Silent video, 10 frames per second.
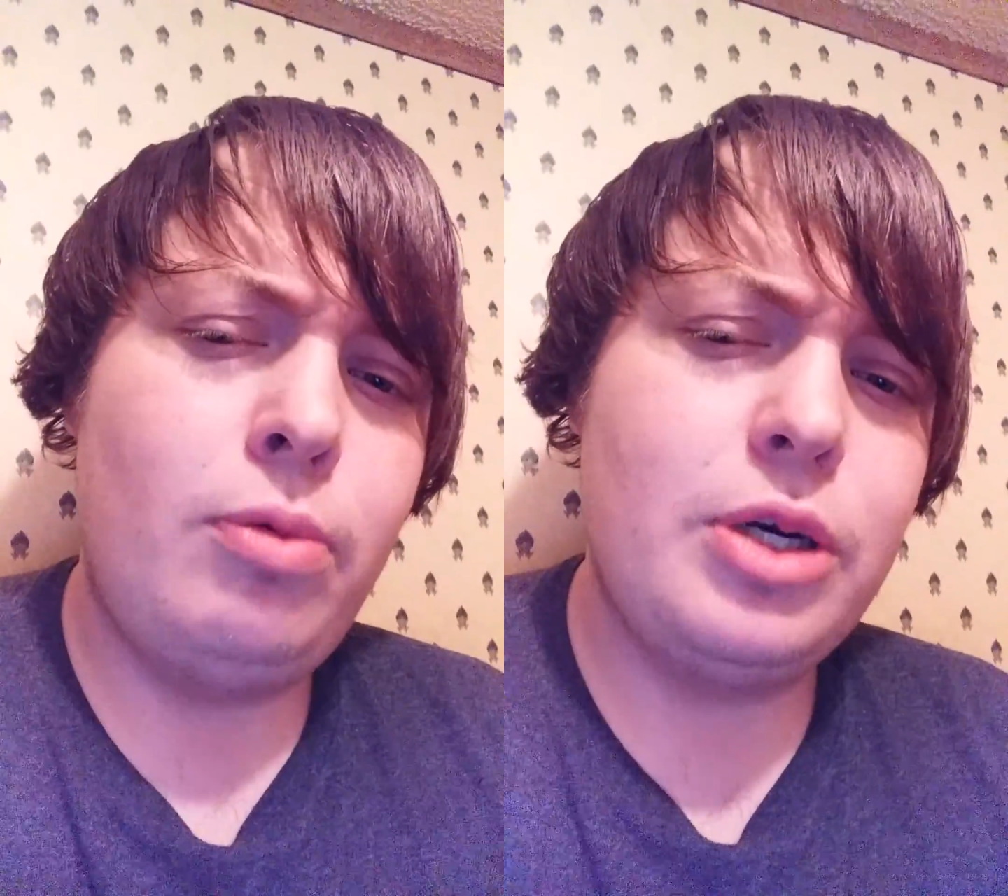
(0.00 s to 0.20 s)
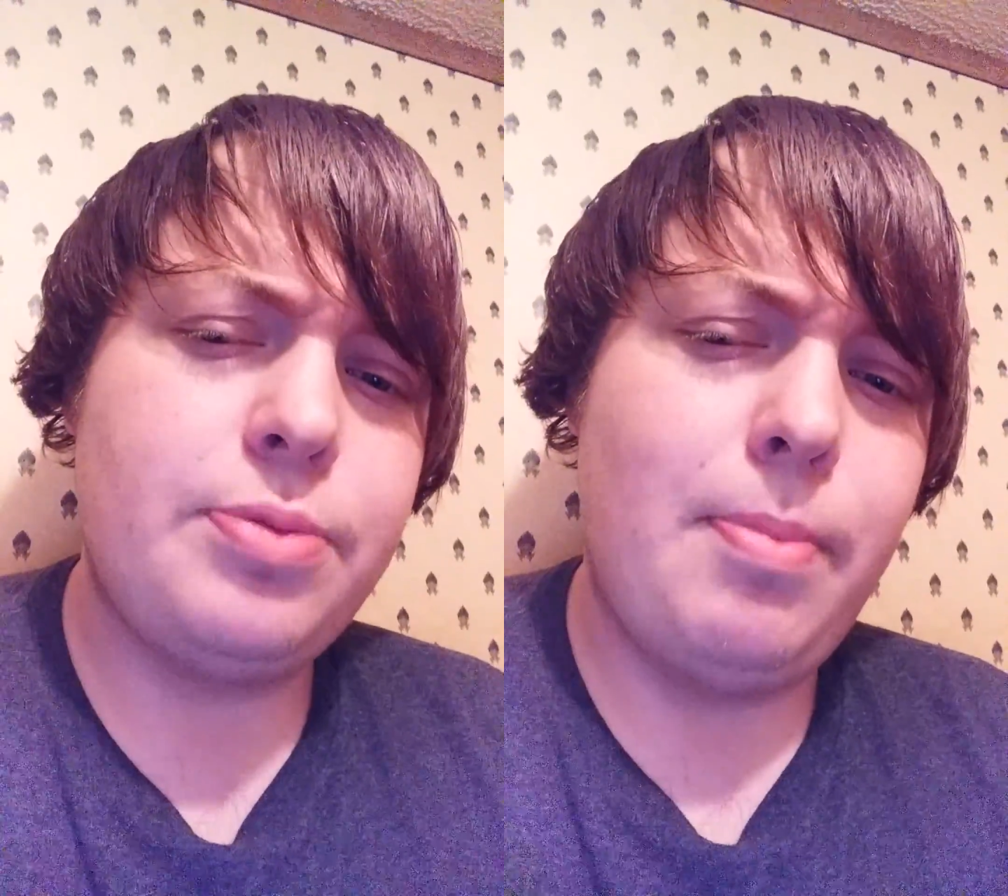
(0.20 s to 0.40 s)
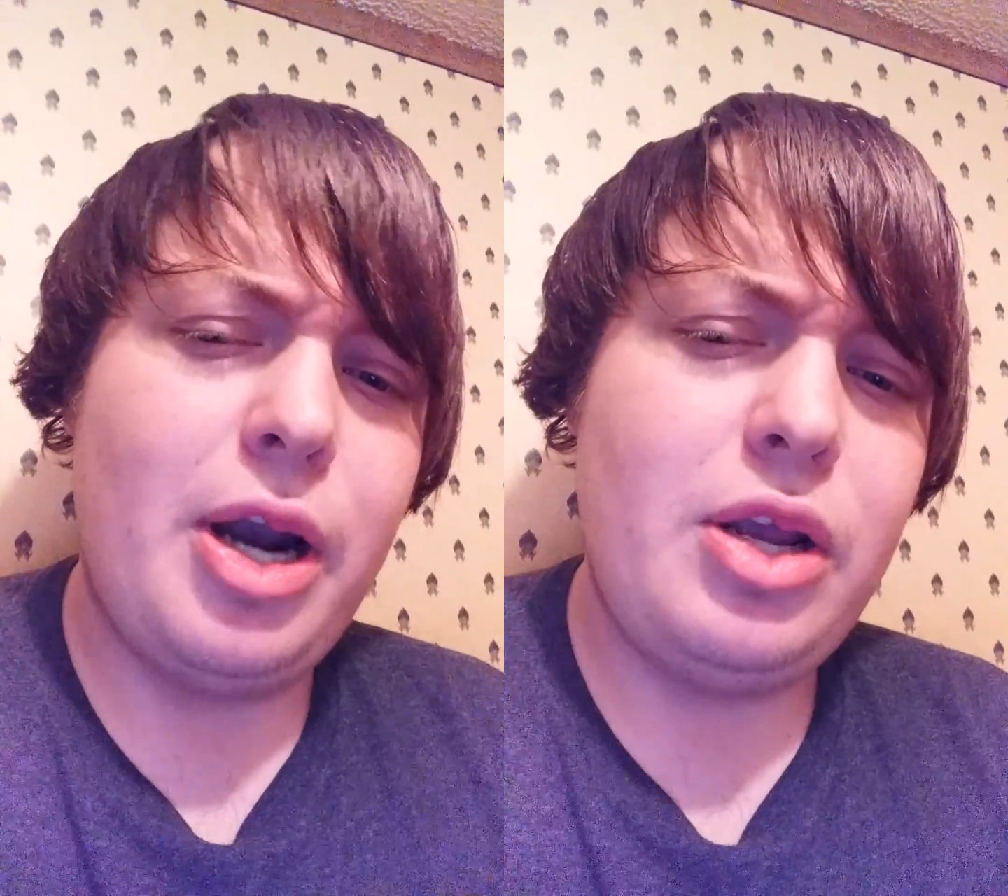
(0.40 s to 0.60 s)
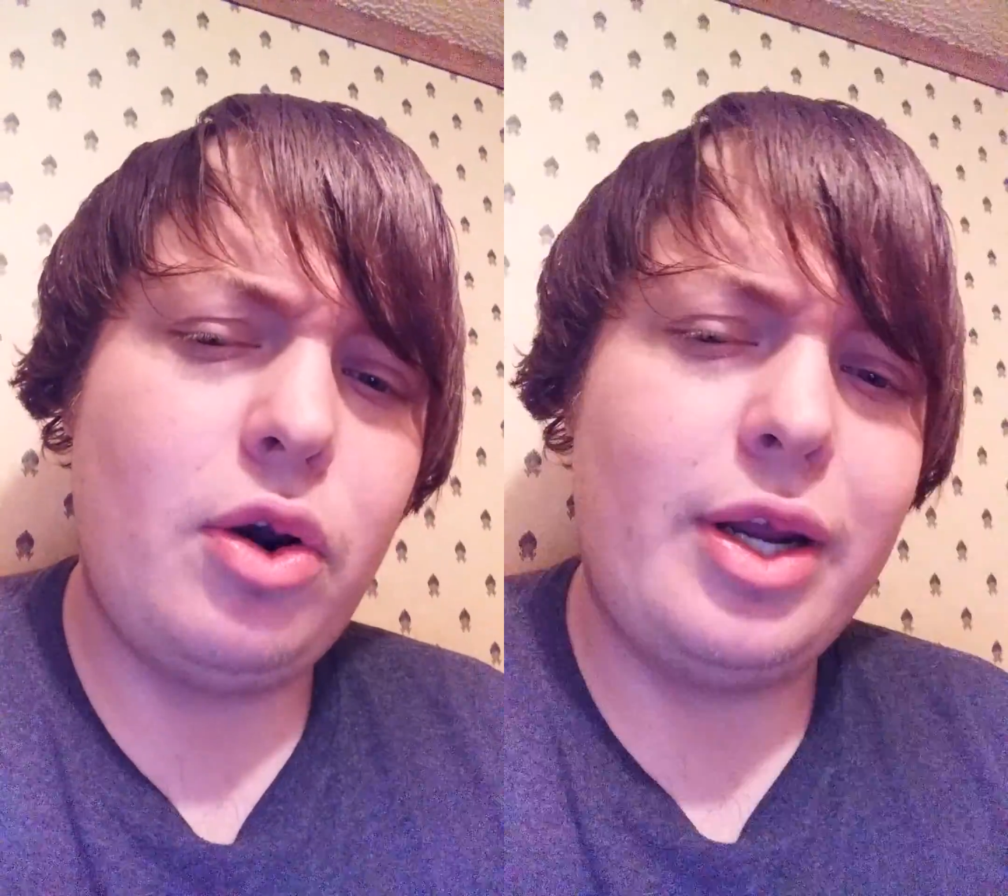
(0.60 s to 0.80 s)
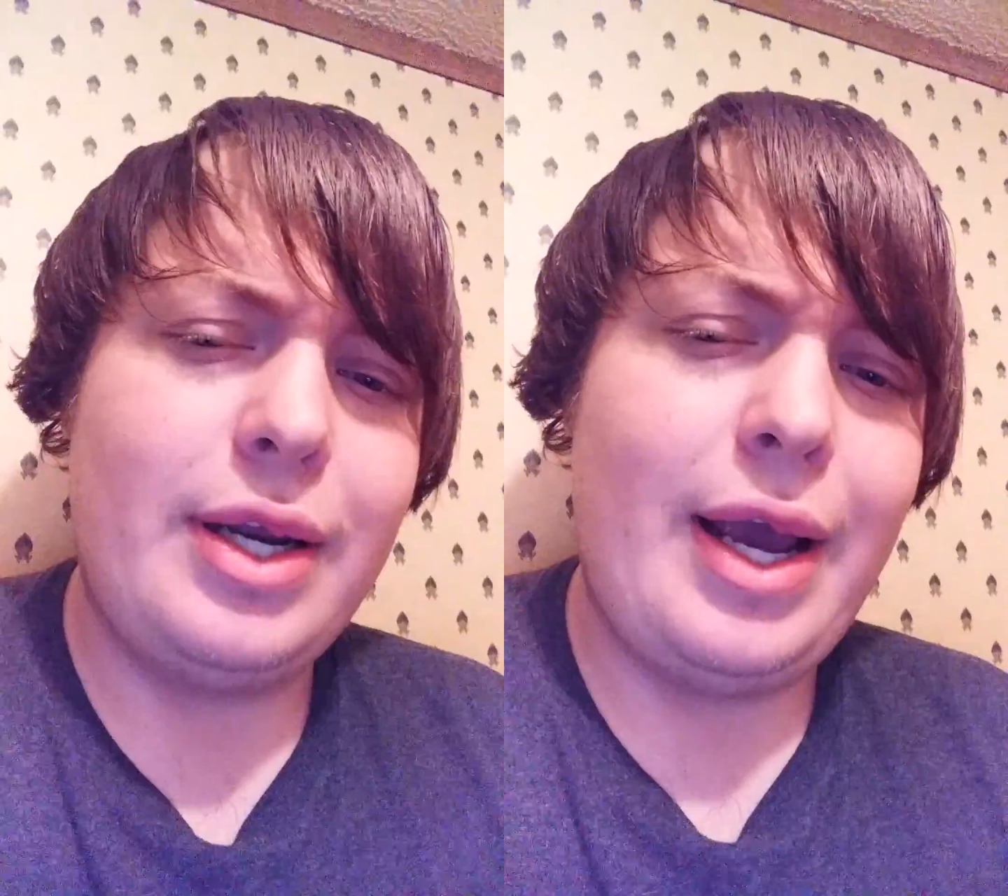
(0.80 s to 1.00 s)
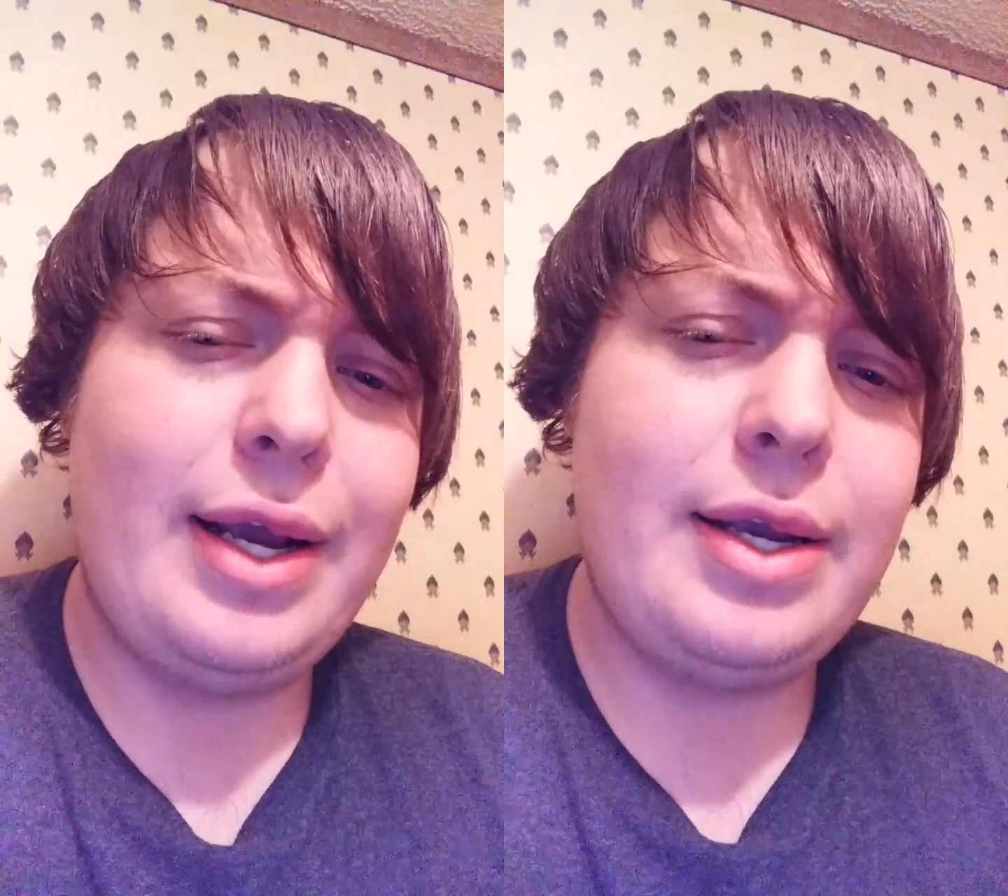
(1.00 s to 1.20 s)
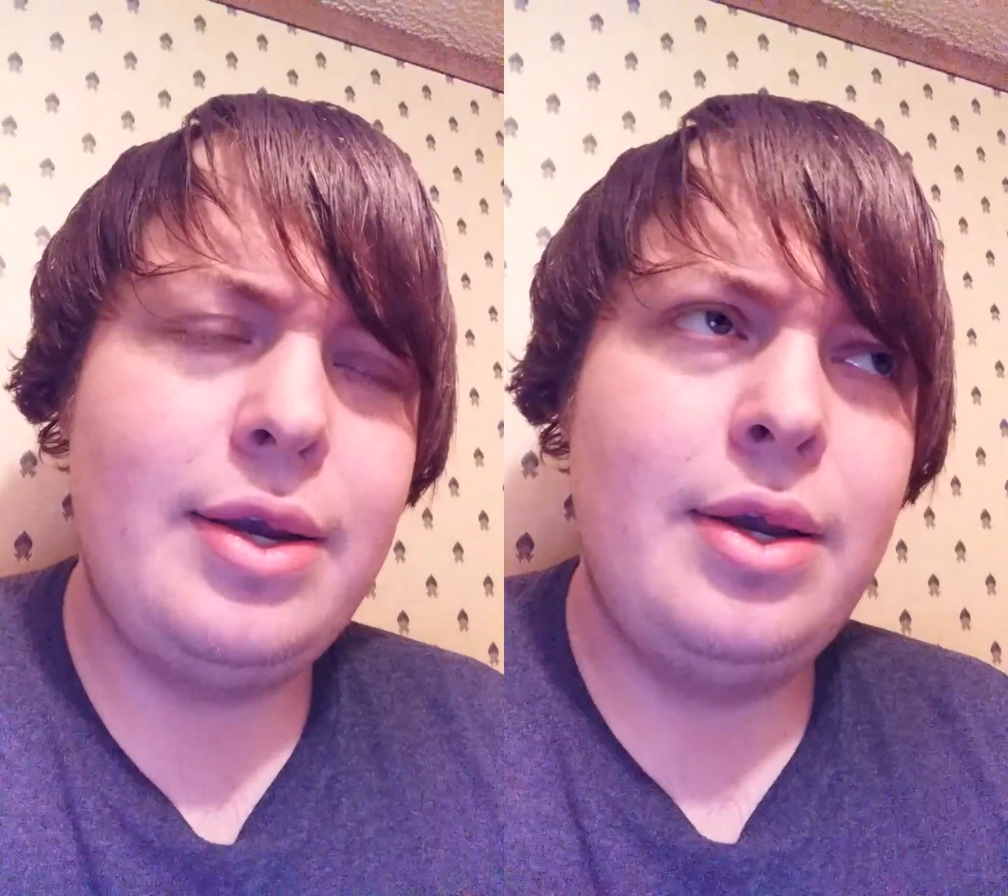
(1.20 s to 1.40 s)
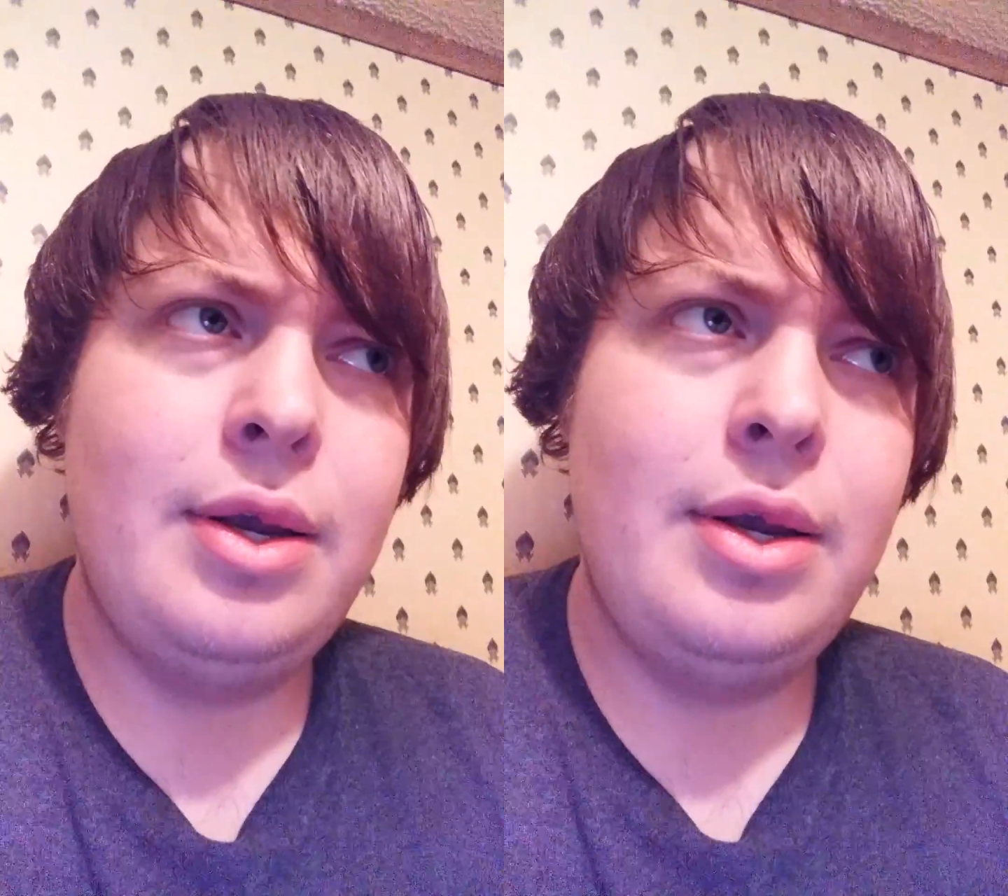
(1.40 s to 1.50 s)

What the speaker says: much money on a deck,